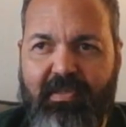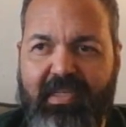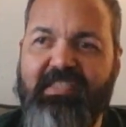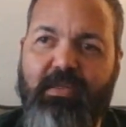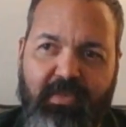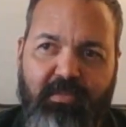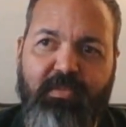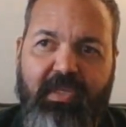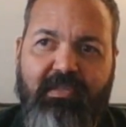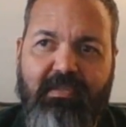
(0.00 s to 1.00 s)
except maybe
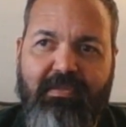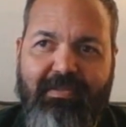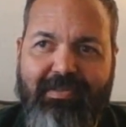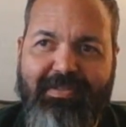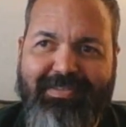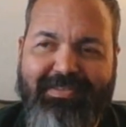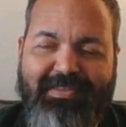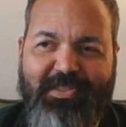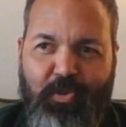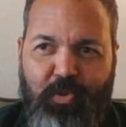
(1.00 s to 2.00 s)
me.
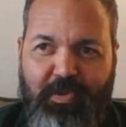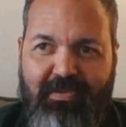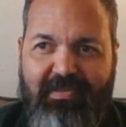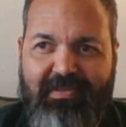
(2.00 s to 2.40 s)
So